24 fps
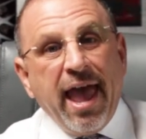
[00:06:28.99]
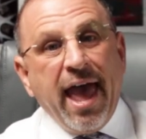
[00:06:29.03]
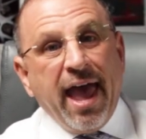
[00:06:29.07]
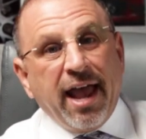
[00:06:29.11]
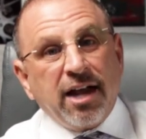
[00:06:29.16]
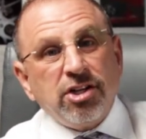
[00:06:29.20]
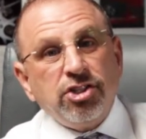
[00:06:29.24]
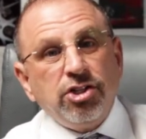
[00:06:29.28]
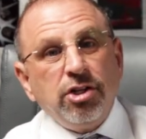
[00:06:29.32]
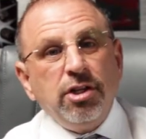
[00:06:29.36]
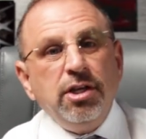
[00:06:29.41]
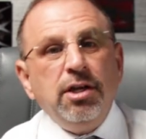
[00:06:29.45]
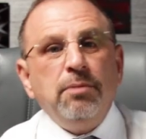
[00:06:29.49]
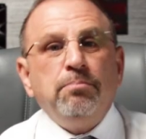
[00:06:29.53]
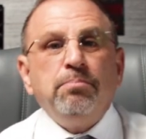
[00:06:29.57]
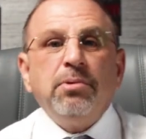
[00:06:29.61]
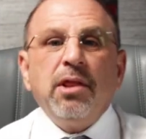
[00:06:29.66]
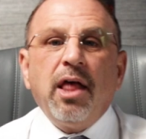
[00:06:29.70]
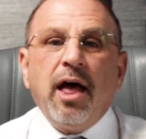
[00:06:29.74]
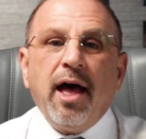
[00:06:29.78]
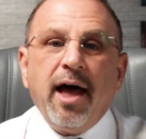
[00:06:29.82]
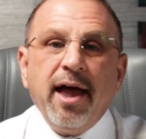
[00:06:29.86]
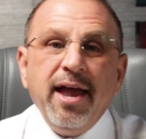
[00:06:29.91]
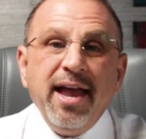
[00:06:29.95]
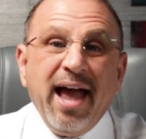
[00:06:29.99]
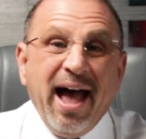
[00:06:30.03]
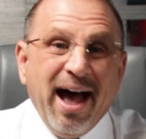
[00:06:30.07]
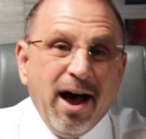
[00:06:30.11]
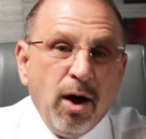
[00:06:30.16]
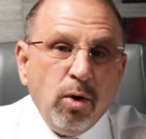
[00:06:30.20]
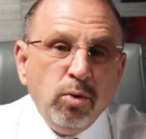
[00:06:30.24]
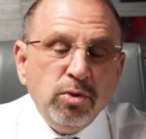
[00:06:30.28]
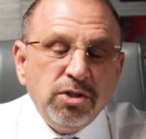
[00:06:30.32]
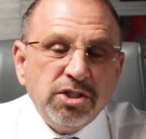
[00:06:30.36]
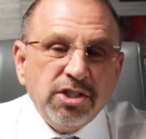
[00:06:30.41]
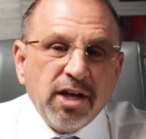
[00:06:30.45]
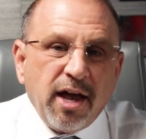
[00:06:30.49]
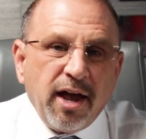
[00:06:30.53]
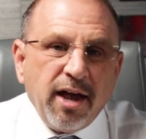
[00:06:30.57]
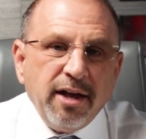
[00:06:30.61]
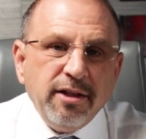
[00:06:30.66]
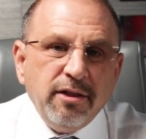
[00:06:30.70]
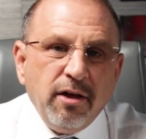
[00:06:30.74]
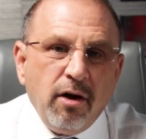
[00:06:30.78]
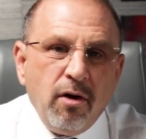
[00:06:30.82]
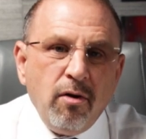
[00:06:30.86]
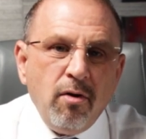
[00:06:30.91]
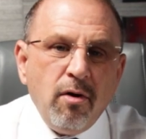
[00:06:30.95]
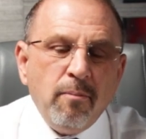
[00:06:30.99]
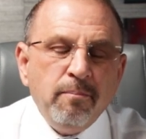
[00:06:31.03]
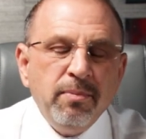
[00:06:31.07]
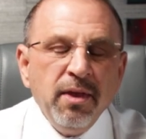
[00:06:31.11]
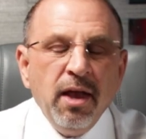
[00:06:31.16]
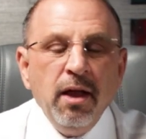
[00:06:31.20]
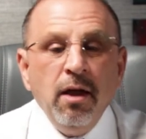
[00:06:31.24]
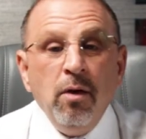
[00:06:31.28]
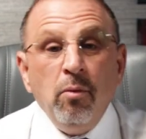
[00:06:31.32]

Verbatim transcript: actually apply outside the home?